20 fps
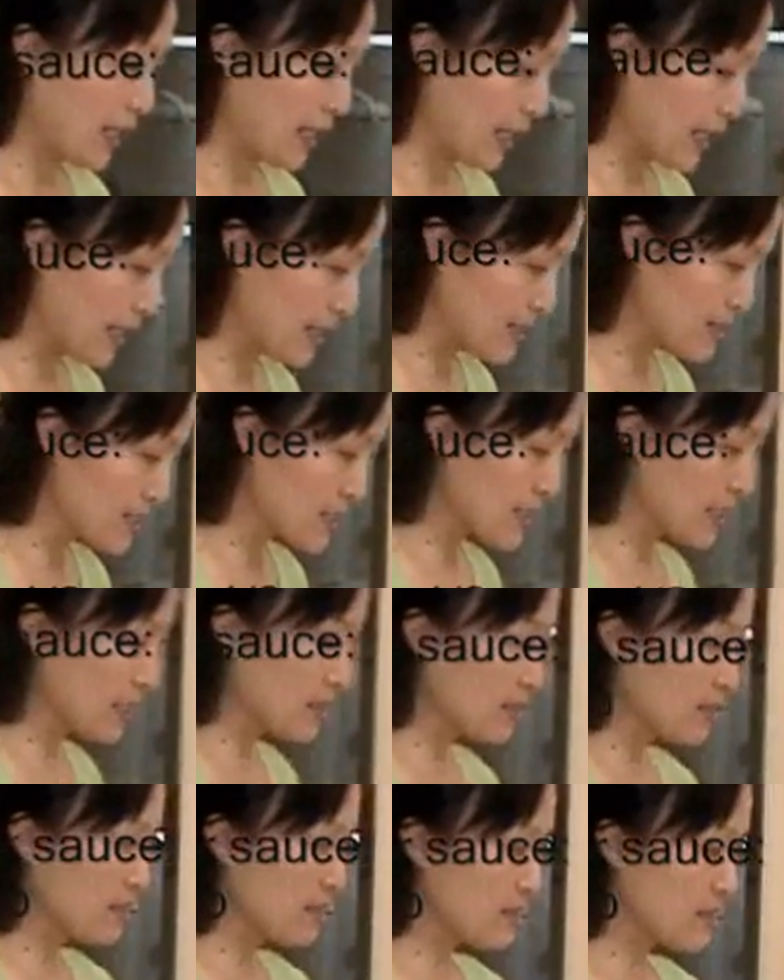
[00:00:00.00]
and
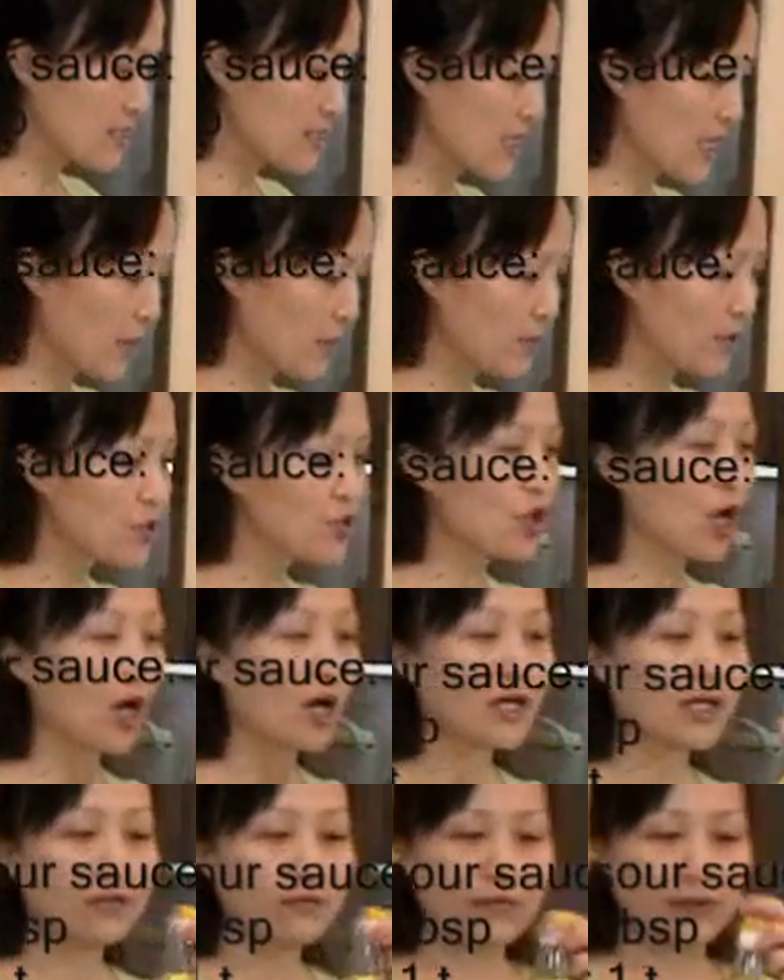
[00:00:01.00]
some dark